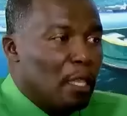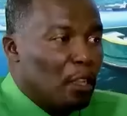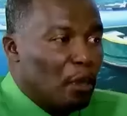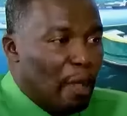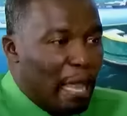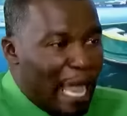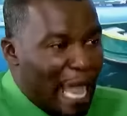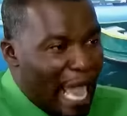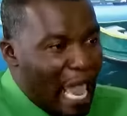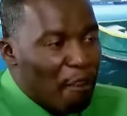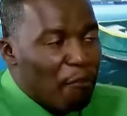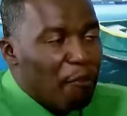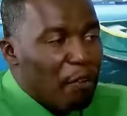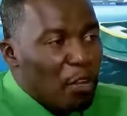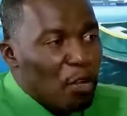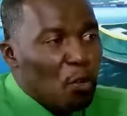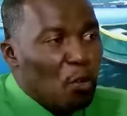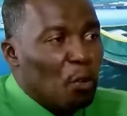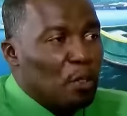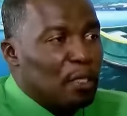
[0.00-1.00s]
You know, every
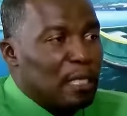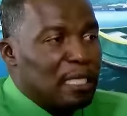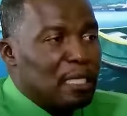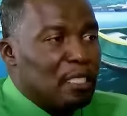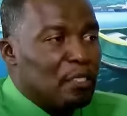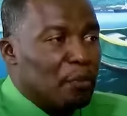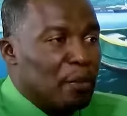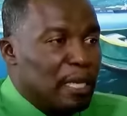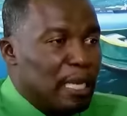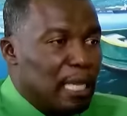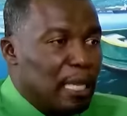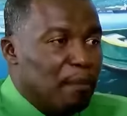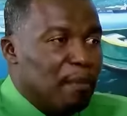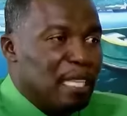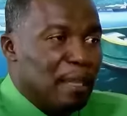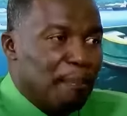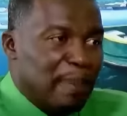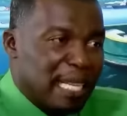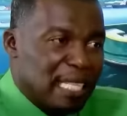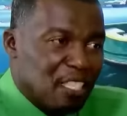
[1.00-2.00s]
note that is redeemed
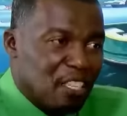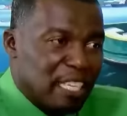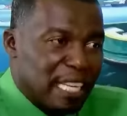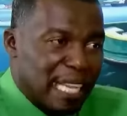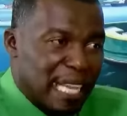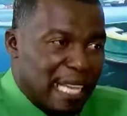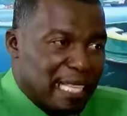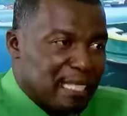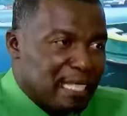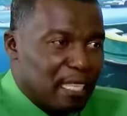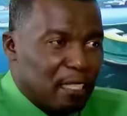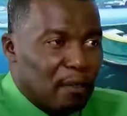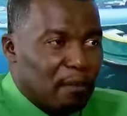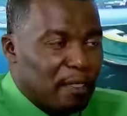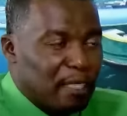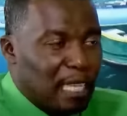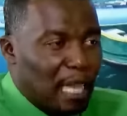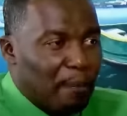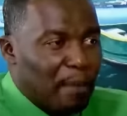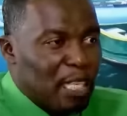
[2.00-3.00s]
depends on the extent of
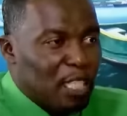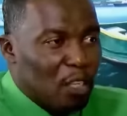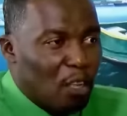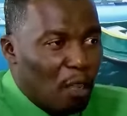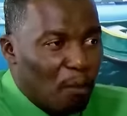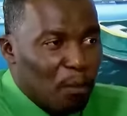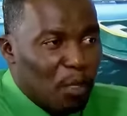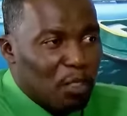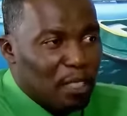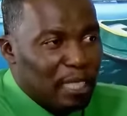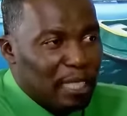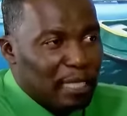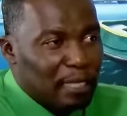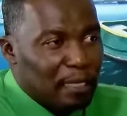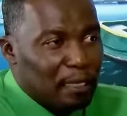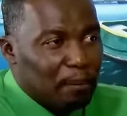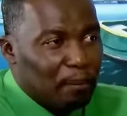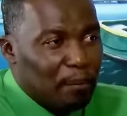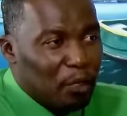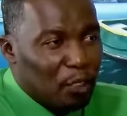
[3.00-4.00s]
the damage or
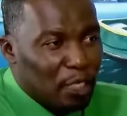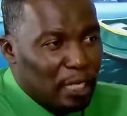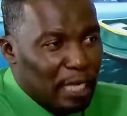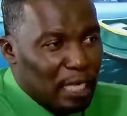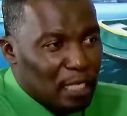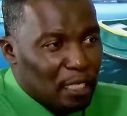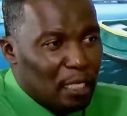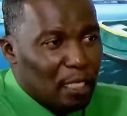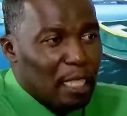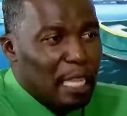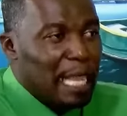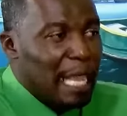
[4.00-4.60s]
mutilation.